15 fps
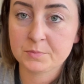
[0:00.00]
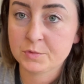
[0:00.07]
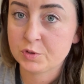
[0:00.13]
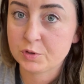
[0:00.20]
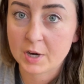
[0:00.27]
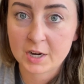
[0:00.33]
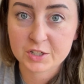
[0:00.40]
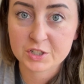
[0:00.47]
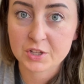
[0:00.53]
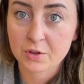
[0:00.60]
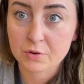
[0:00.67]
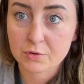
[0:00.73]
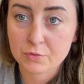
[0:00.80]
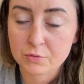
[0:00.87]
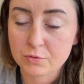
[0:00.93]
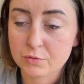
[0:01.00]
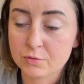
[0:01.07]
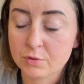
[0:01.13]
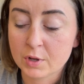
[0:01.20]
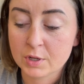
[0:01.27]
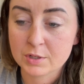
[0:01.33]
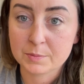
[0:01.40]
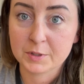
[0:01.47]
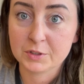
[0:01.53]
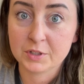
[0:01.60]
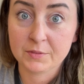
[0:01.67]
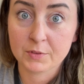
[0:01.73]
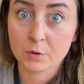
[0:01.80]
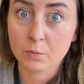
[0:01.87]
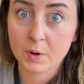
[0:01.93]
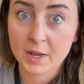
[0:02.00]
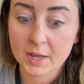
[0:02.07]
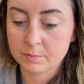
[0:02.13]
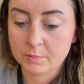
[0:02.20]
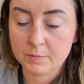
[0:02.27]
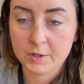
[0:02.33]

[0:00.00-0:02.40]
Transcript: trash those, especially if they're wet.